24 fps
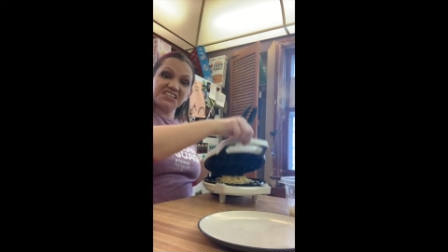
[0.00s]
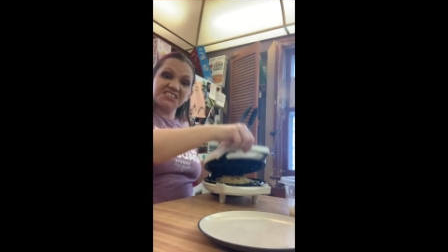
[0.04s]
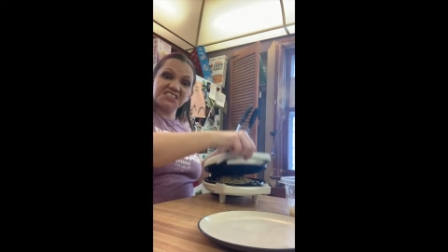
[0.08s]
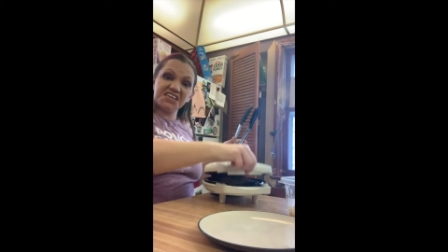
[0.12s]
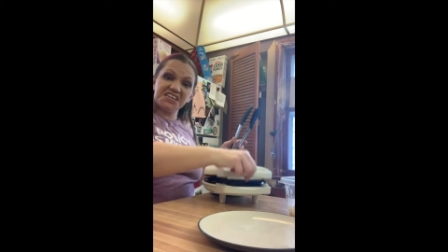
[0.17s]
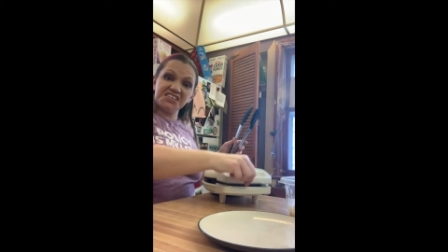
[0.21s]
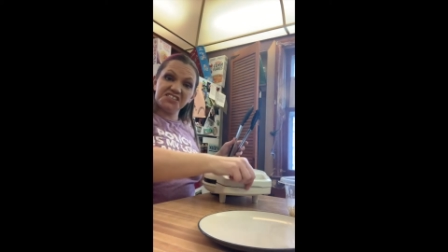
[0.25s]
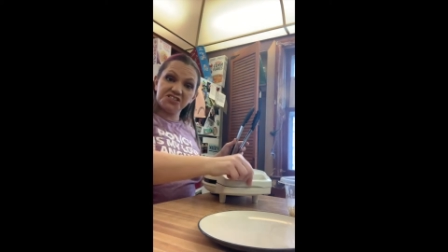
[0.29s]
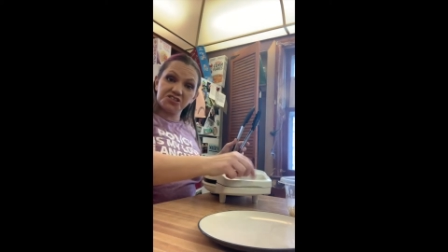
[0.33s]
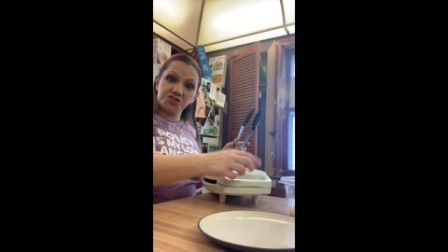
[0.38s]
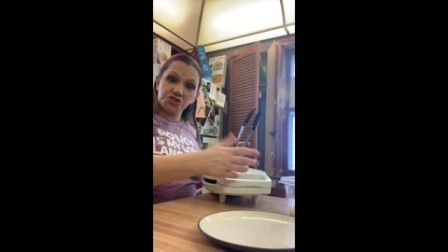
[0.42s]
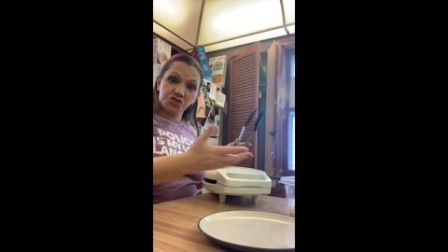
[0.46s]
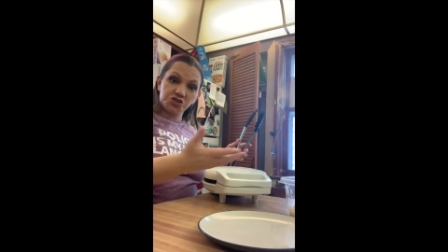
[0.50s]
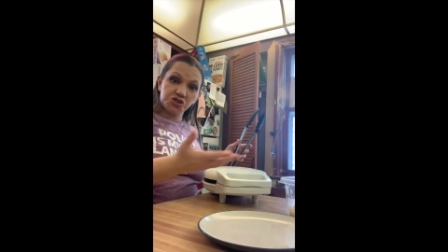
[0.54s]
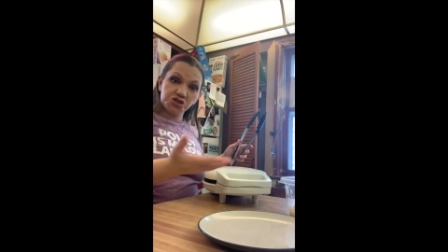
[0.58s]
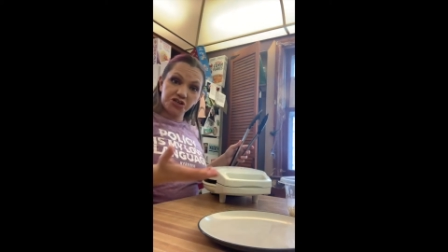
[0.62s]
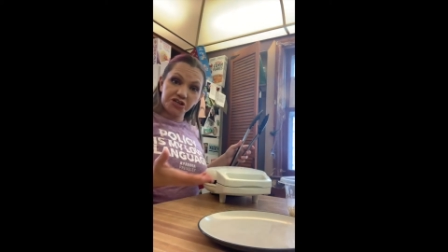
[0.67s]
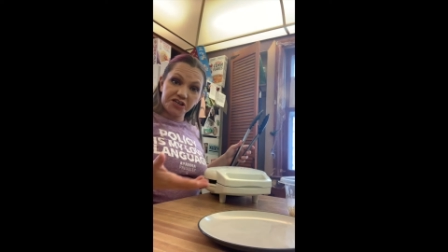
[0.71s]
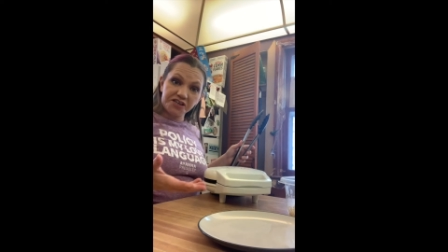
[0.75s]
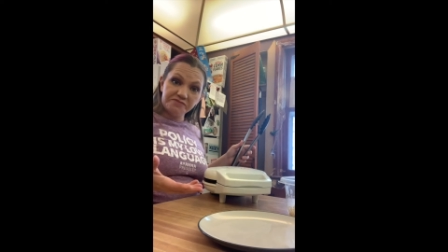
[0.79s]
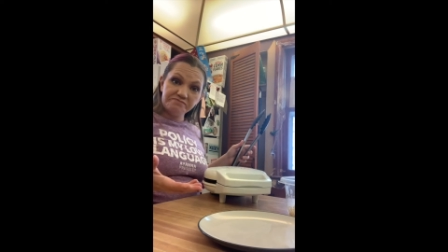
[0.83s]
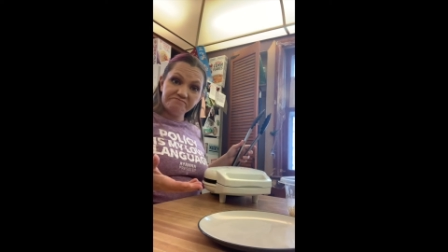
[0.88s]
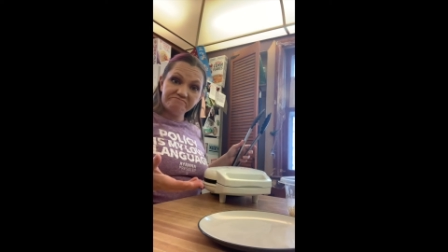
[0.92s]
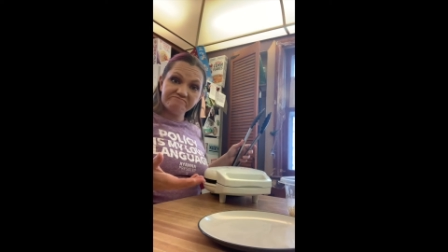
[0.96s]
tastes
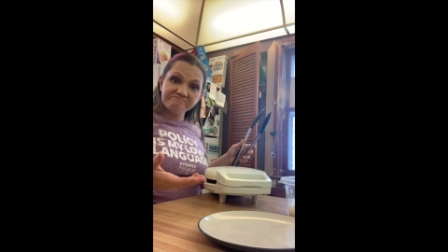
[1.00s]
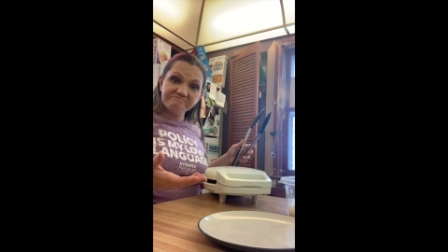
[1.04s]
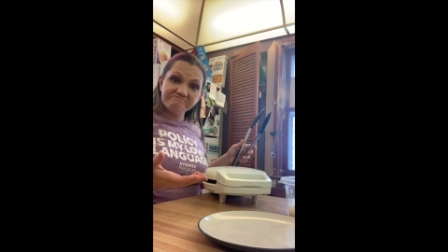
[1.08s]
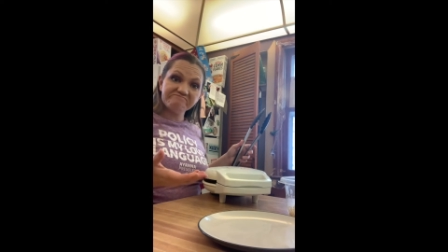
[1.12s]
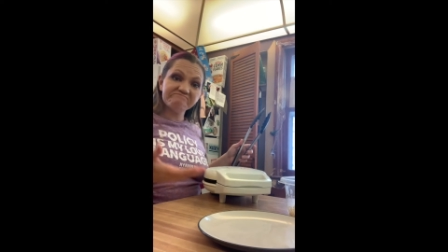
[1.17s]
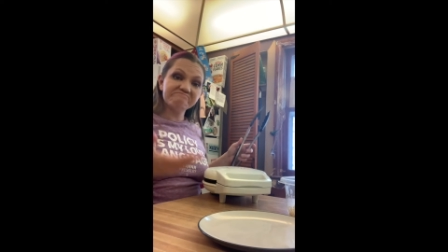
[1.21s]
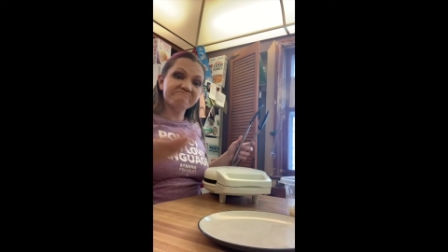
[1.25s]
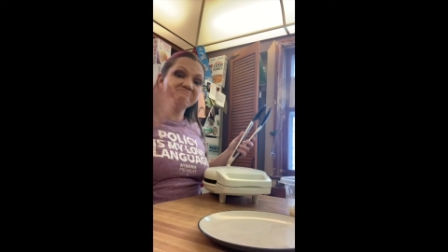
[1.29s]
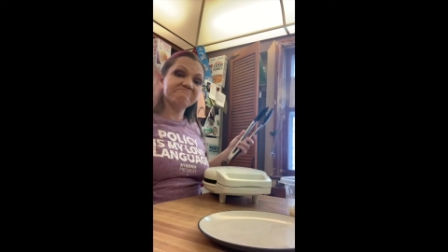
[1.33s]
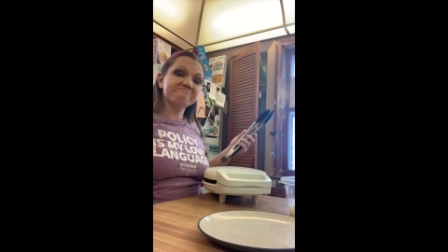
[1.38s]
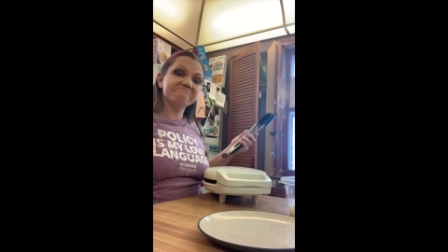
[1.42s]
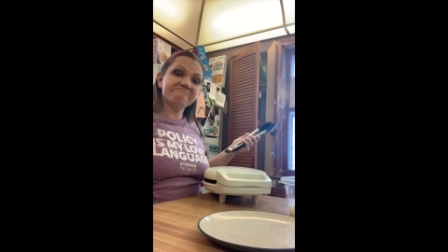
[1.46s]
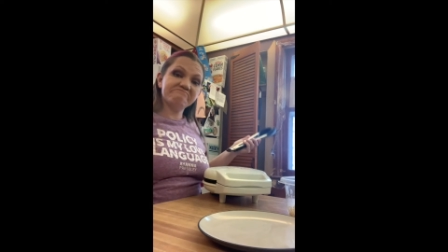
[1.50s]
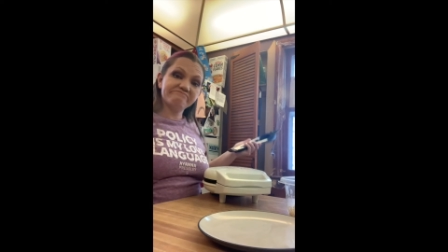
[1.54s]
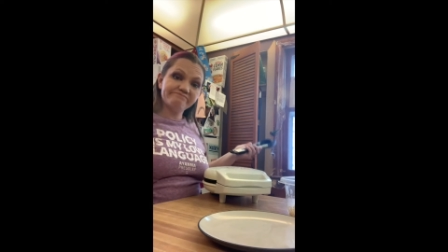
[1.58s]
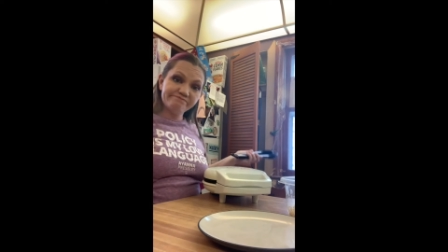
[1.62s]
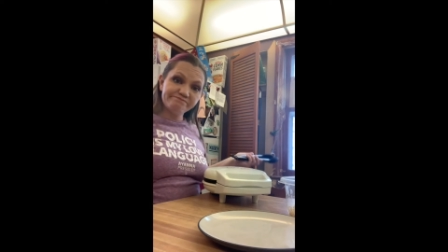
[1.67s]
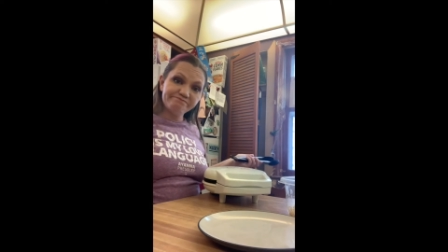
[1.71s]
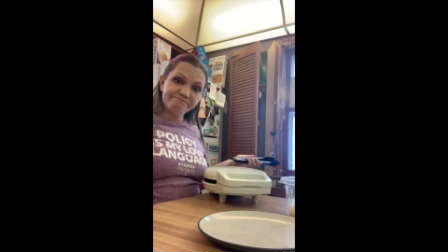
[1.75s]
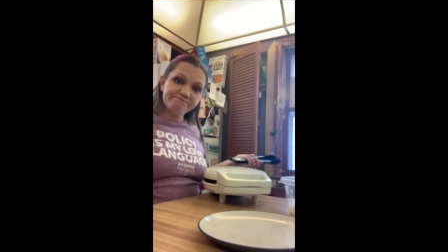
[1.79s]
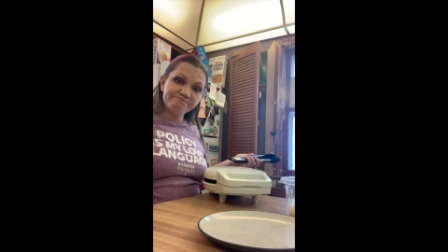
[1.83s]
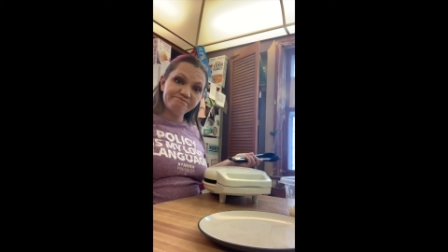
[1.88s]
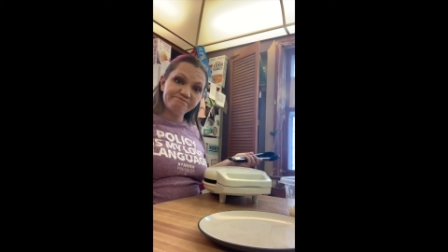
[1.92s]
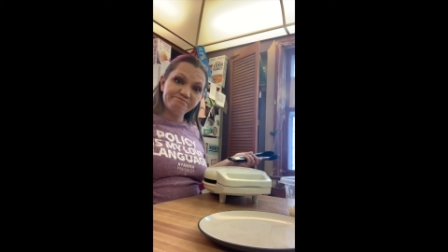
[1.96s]
good,
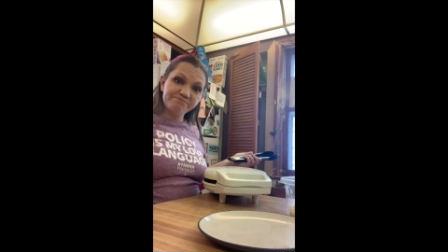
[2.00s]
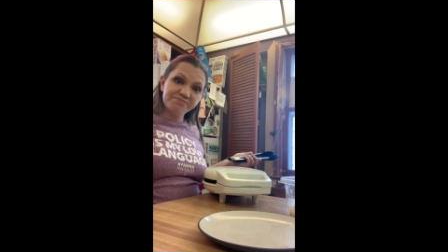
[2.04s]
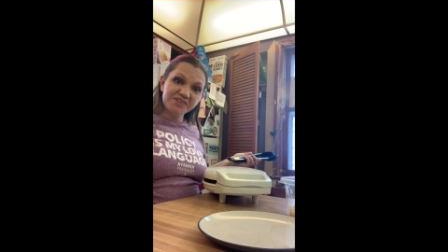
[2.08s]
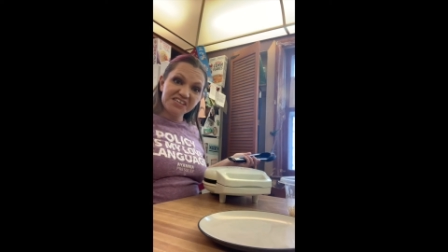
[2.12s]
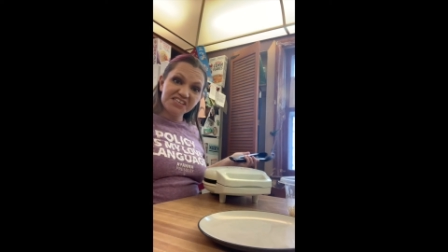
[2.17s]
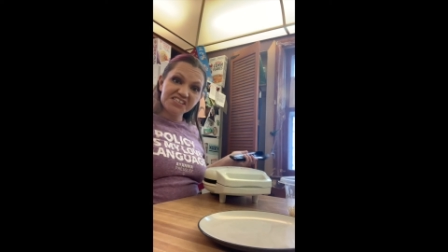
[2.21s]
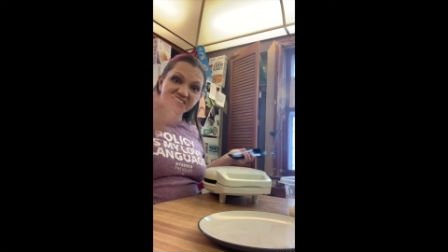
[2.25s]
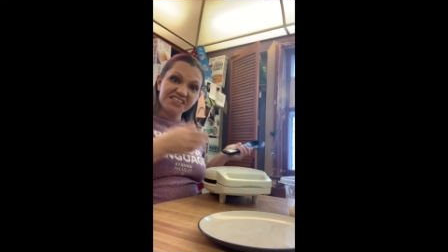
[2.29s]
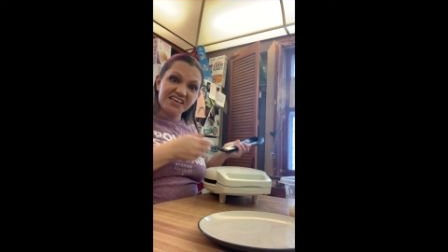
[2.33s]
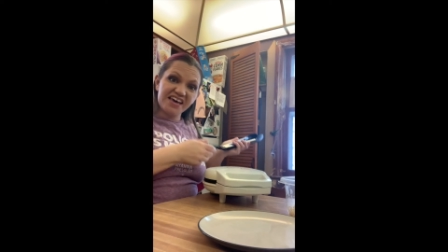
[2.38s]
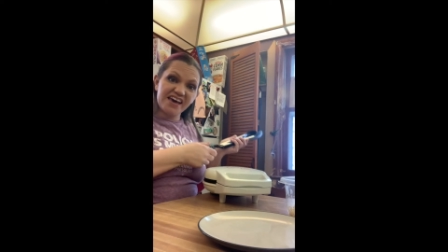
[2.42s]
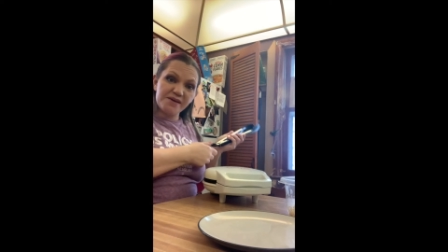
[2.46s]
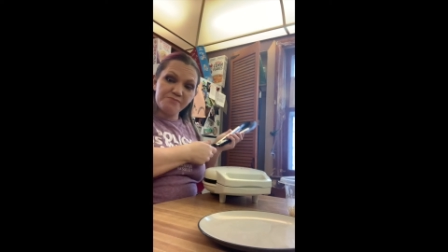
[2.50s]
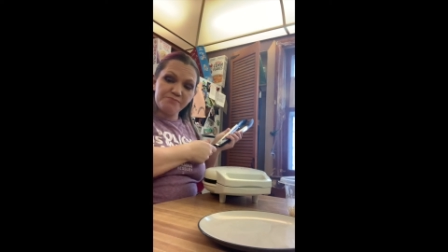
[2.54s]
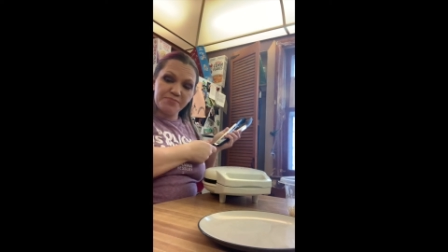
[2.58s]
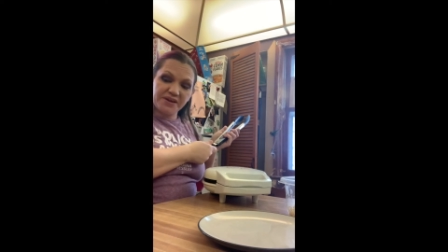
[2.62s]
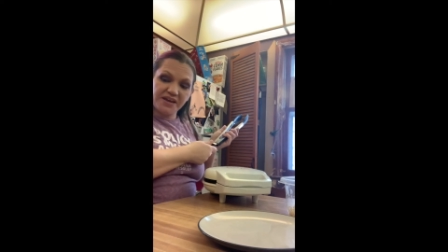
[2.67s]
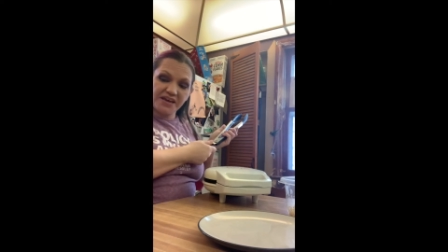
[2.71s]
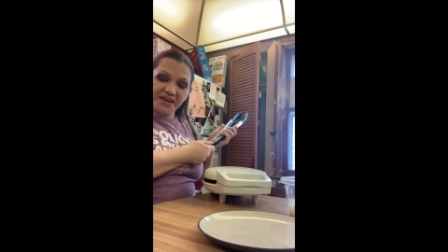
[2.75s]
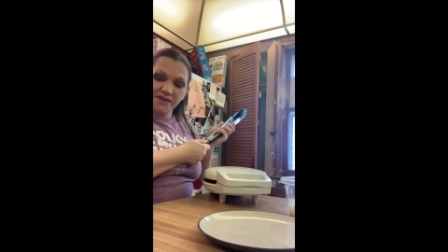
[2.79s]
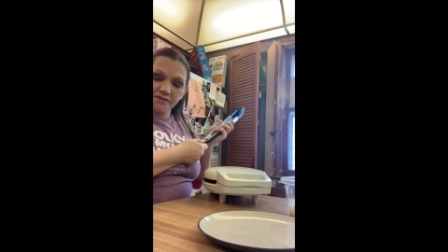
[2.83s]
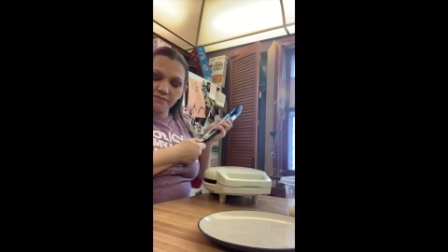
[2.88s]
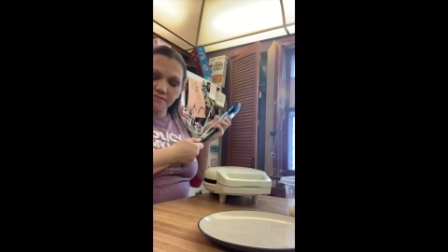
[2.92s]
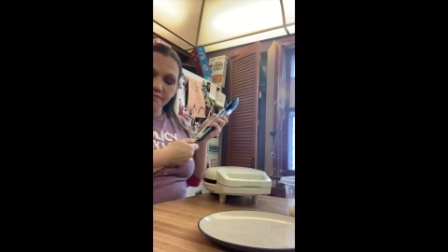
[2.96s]
but it's
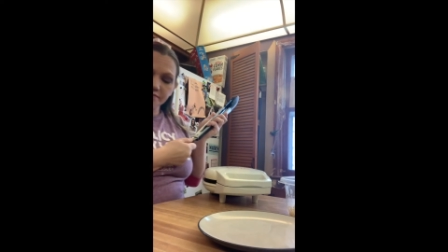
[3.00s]
happening.